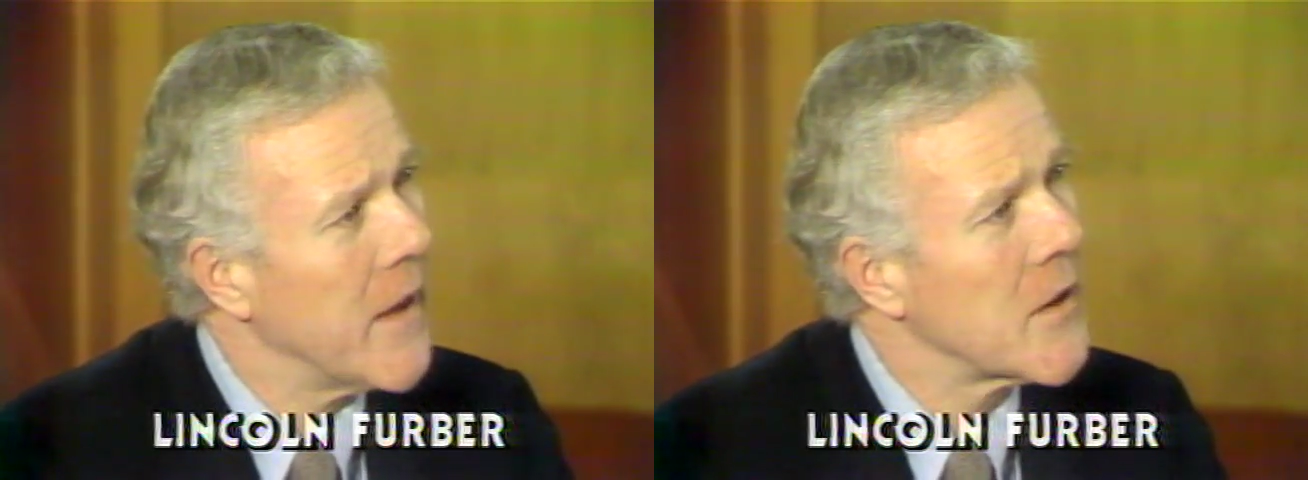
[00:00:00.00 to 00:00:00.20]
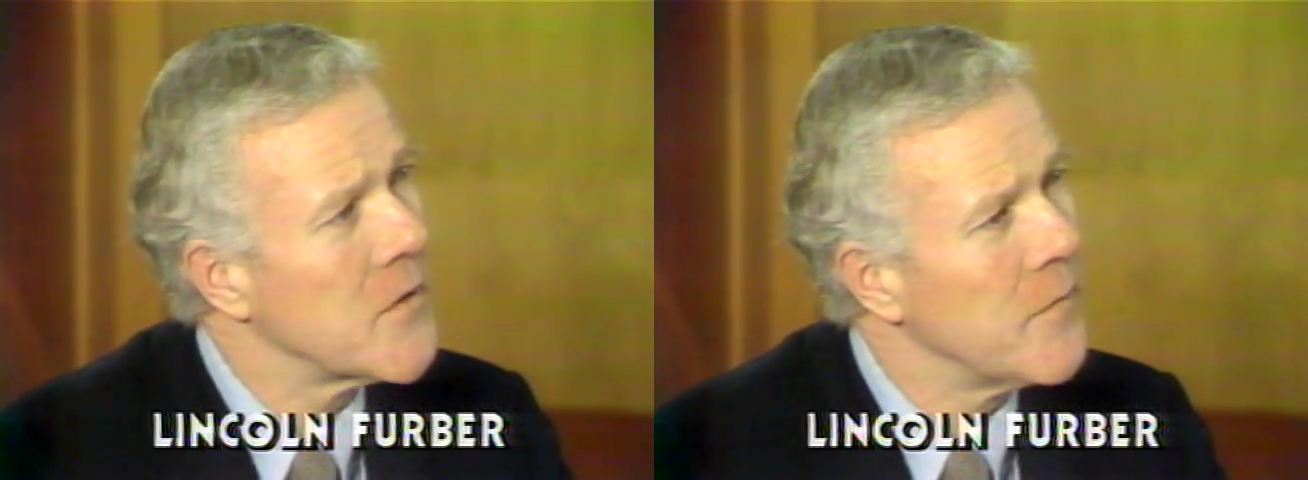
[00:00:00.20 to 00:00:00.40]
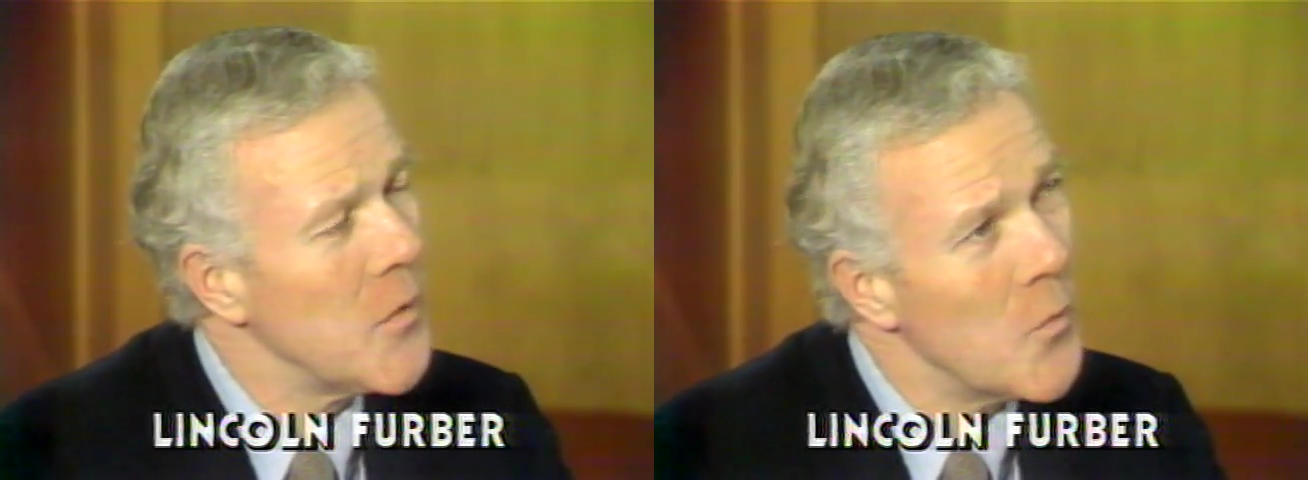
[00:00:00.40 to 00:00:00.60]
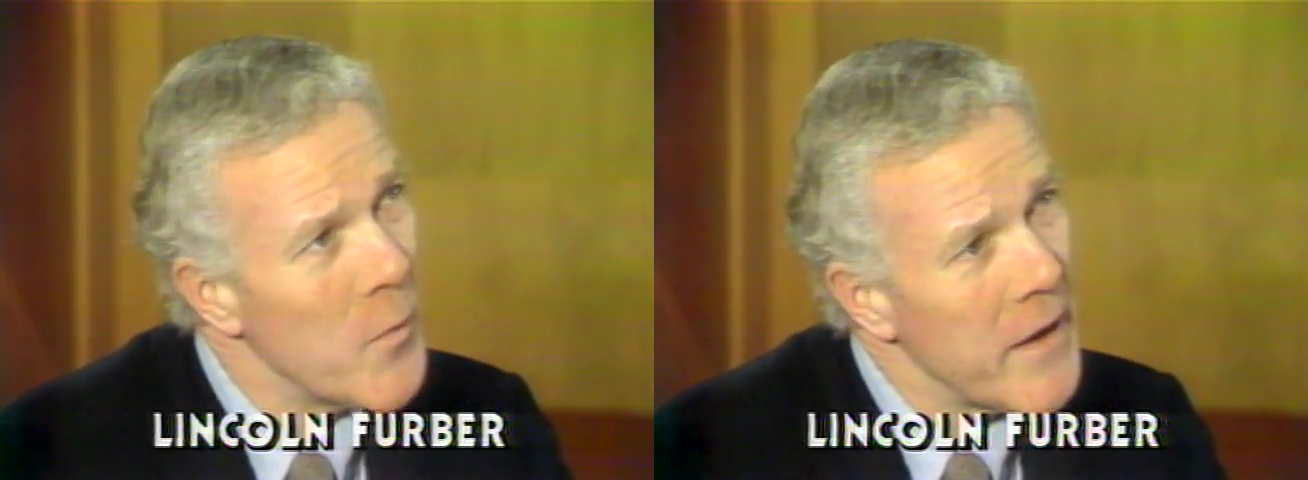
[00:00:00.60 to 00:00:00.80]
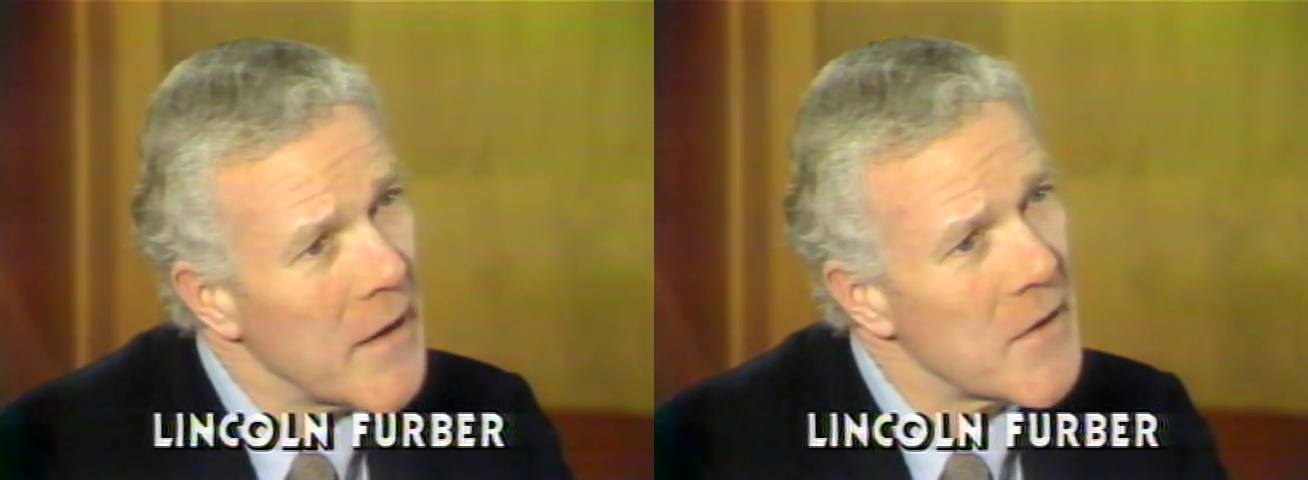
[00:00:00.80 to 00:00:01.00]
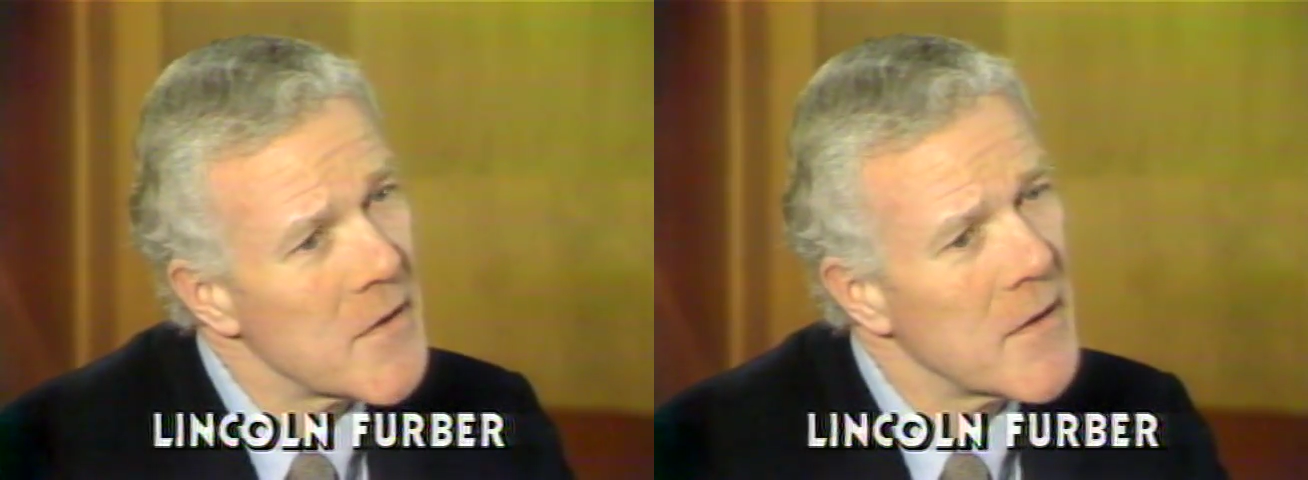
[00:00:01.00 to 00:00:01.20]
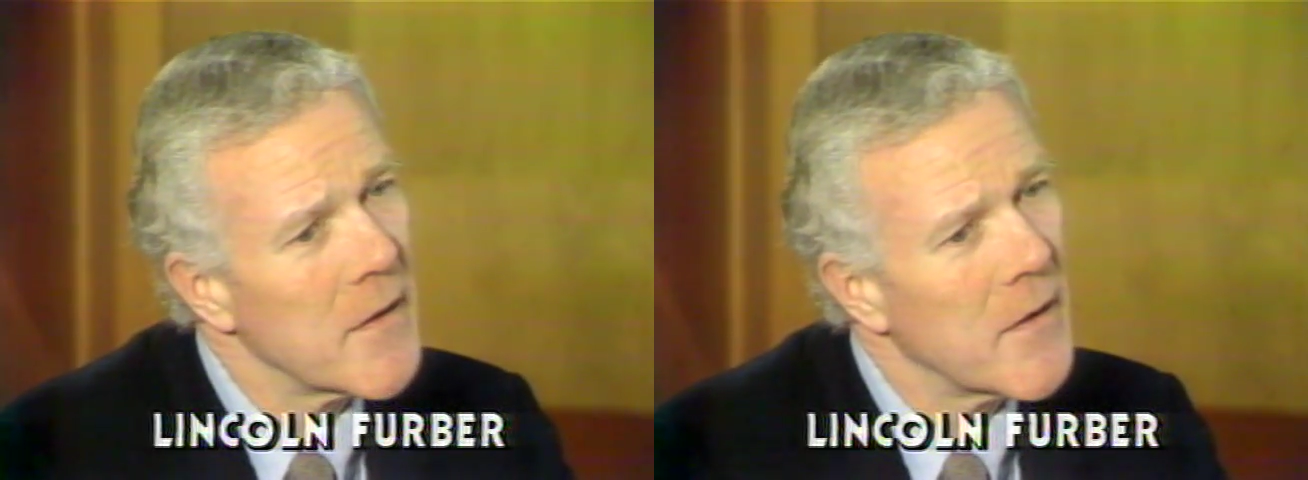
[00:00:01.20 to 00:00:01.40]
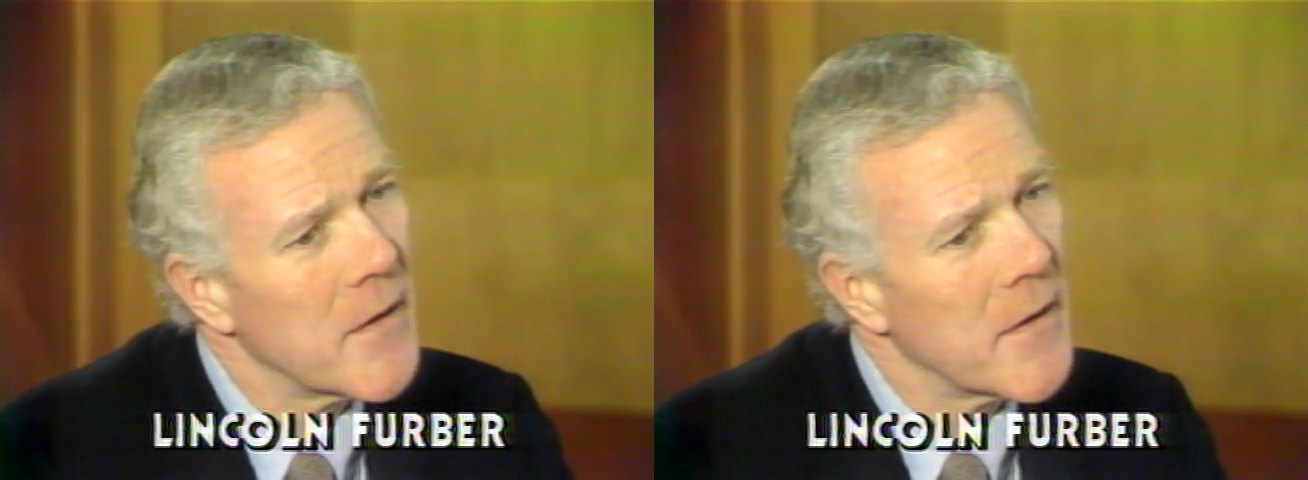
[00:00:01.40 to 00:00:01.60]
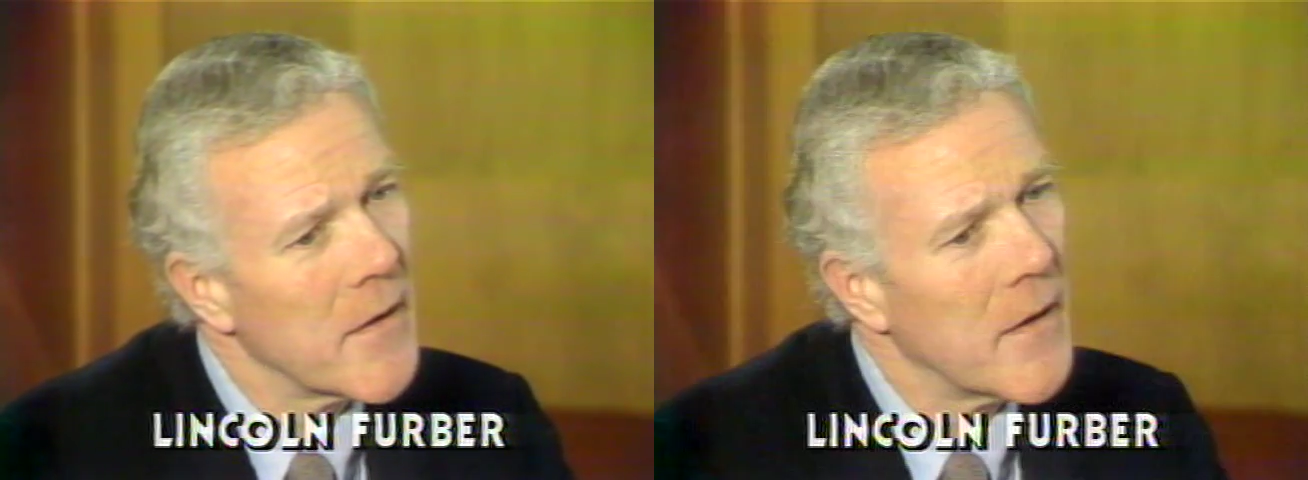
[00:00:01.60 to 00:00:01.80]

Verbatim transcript: next few weeks, uh,